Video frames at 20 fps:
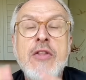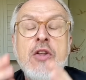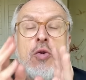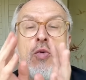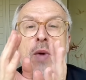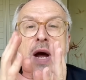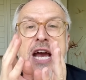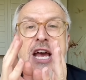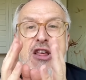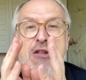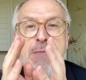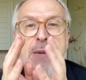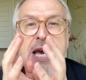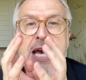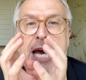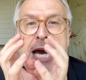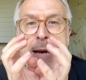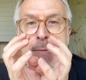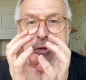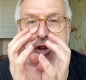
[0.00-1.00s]
the race
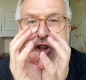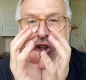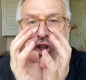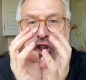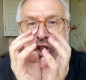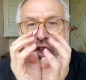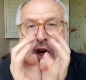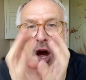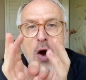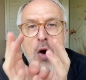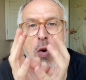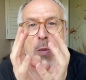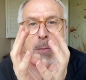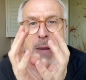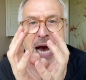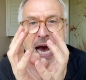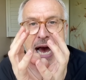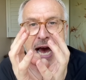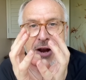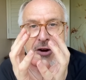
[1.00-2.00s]
became so
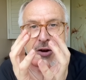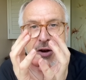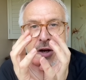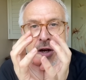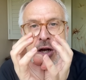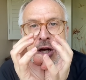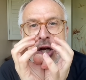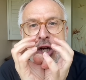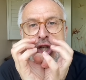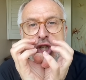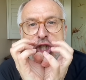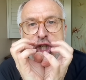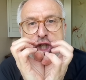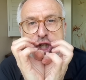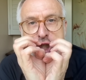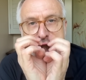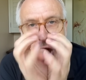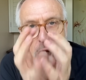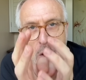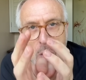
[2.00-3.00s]
mad,
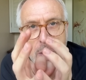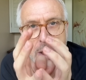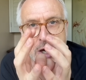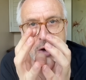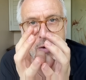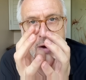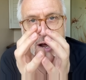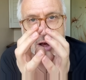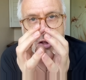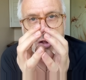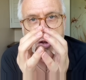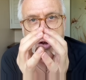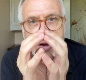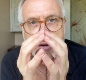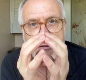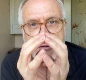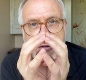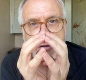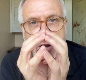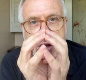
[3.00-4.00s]
so
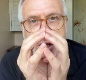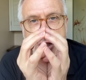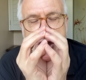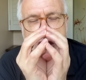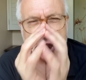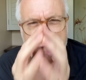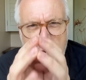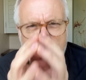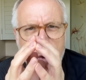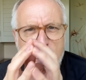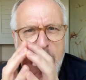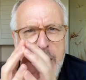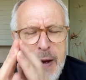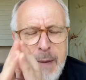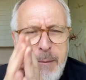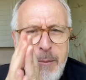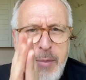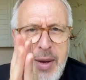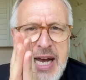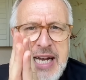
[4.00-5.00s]
aggressive, so
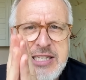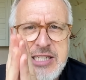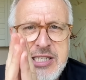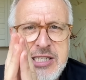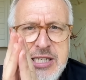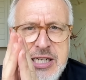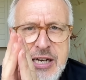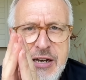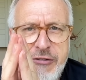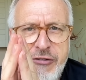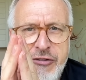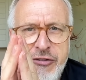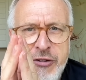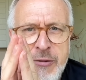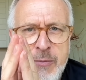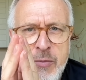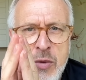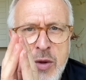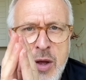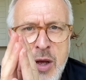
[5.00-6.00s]
competitive,
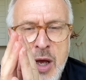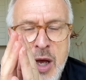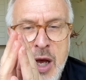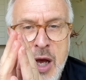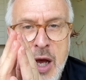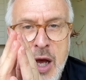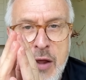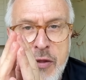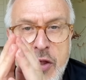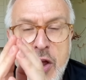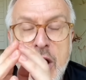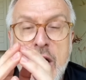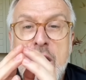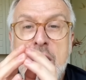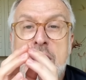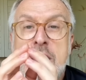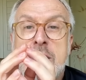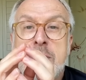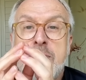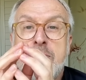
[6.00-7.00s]

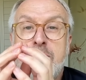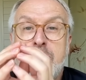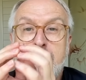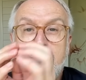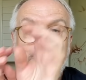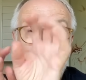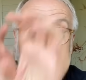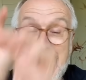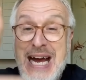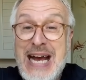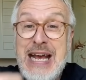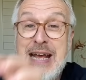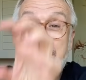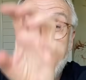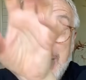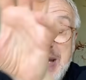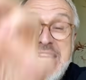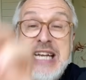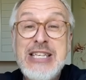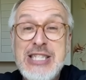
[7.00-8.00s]
that by
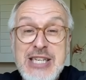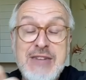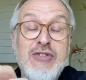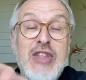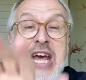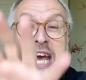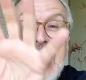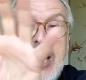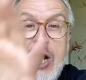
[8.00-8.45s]
means of their